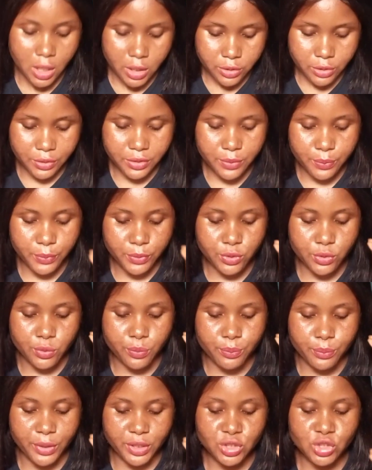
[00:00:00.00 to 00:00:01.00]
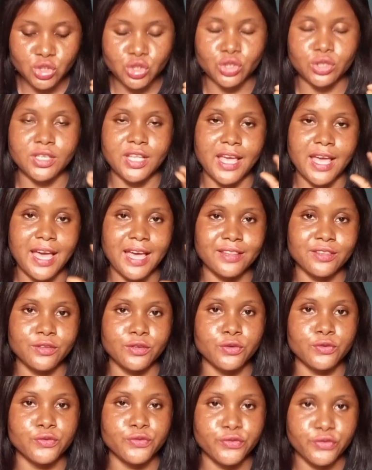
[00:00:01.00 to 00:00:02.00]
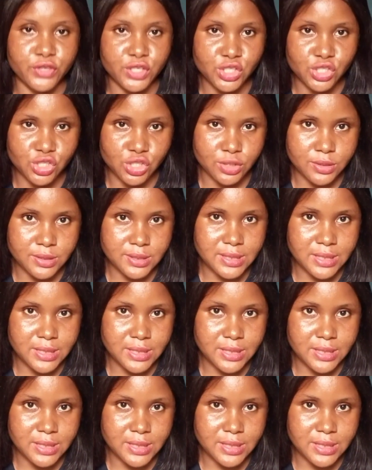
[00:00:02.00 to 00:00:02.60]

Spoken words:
you're going to put your mission and your vision